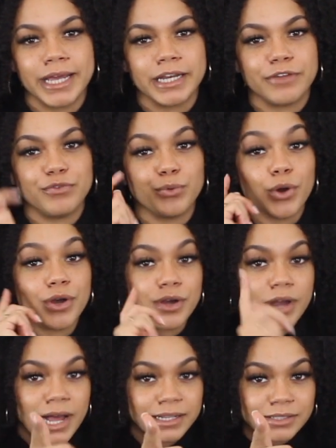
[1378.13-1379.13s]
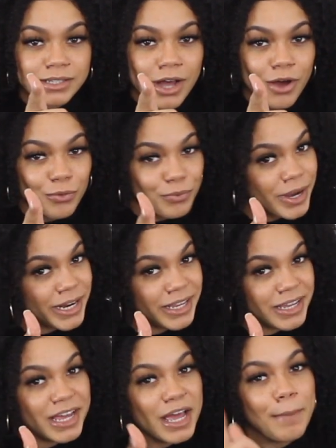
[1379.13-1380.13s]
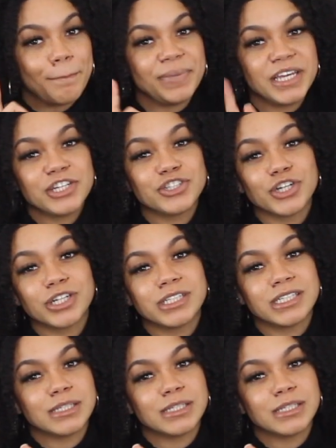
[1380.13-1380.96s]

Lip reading: and if you are not already, be sure to